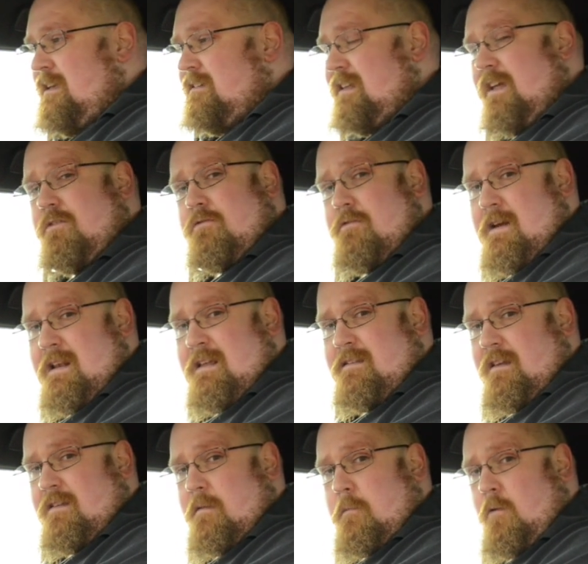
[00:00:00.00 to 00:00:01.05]
So that's really
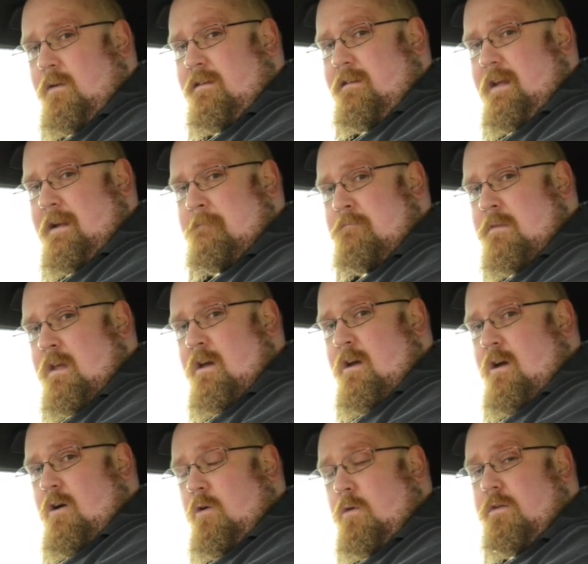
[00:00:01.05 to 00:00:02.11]
disappointing.
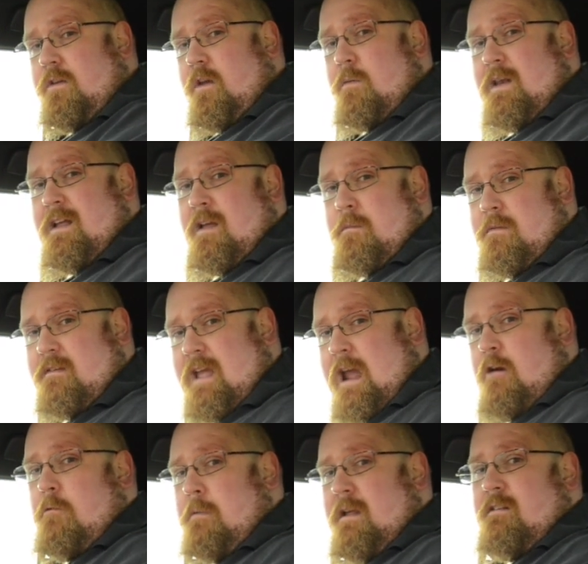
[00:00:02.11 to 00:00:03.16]
Also, when it comes to
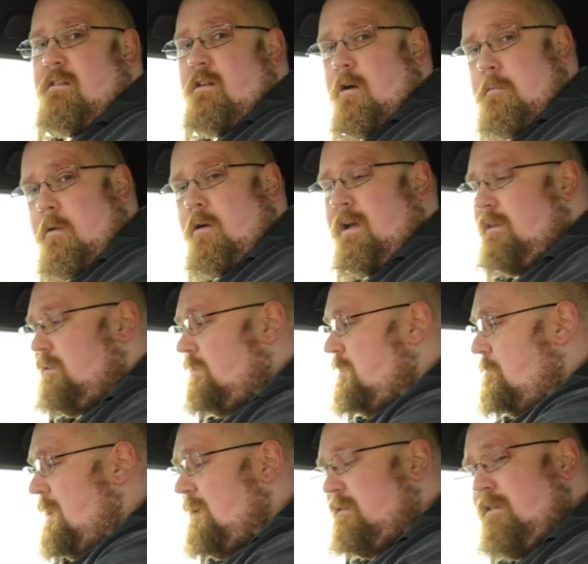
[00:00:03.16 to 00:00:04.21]
aeroplane style pockets on
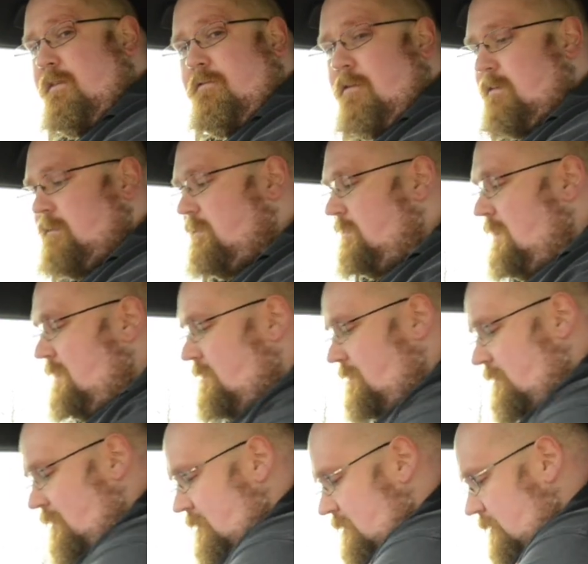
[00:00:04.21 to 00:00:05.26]
the backs of the front
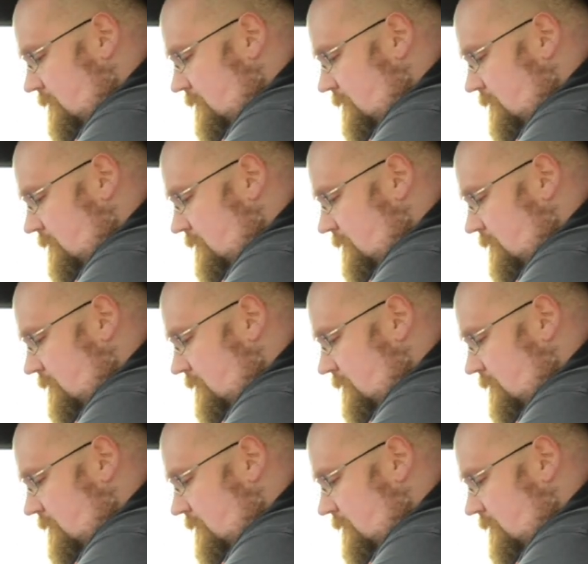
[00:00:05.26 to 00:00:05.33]
seats,